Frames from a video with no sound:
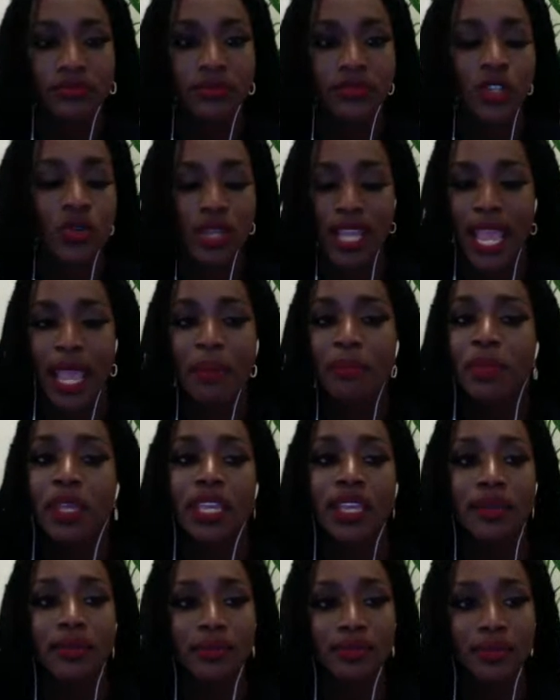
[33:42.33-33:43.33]
You can't
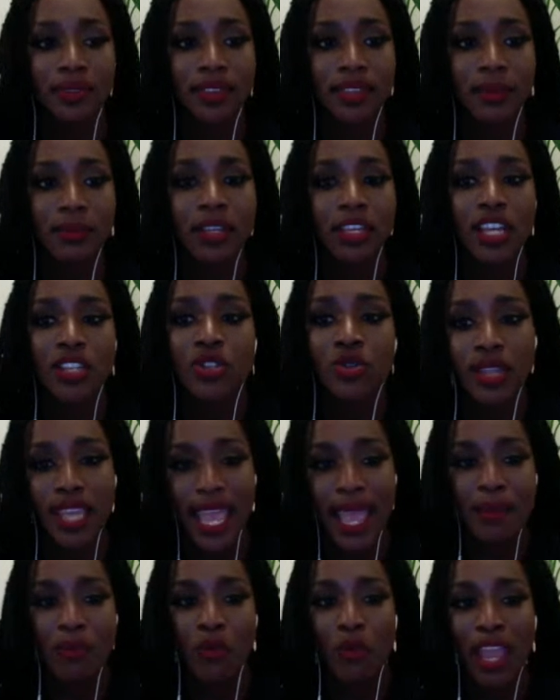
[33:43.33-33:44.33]
be, because you
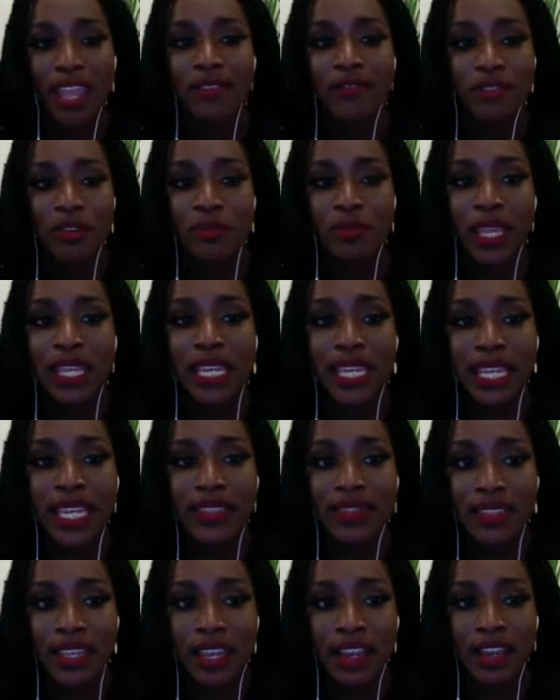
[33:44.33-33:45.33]
can't wait for me to
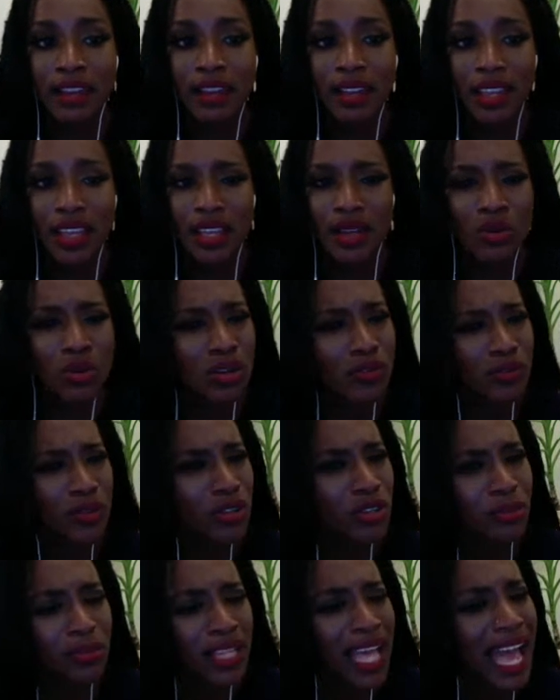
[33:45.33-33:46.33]
get there in order for
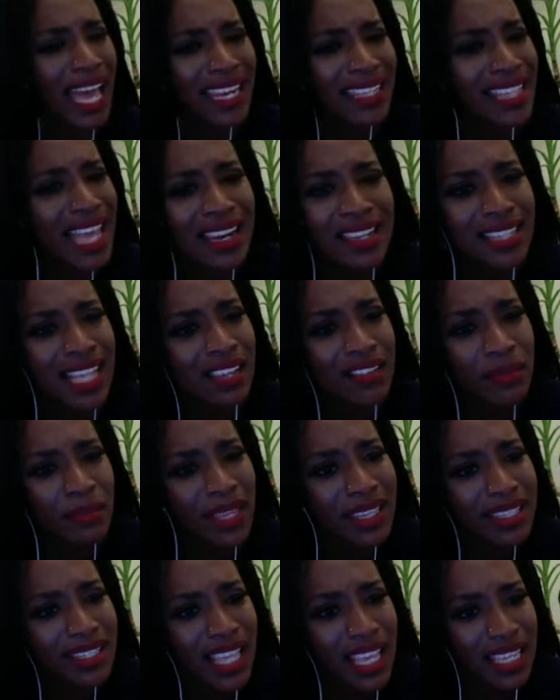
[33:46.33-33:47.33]
you to believe. How does that even
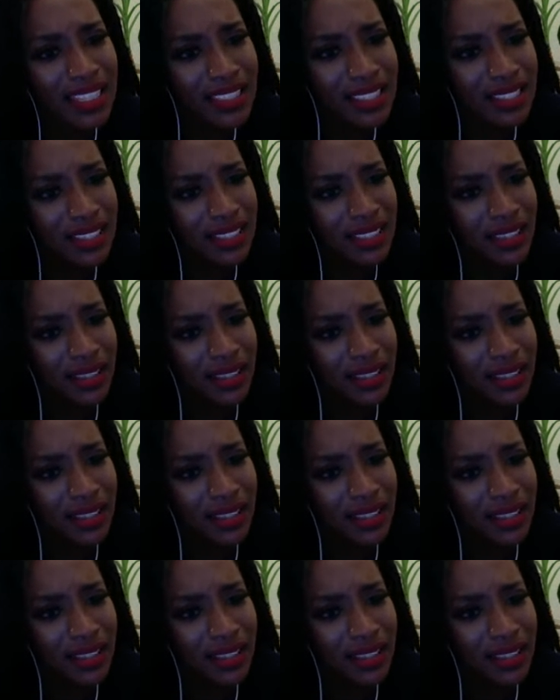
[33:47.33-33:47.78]
make sense?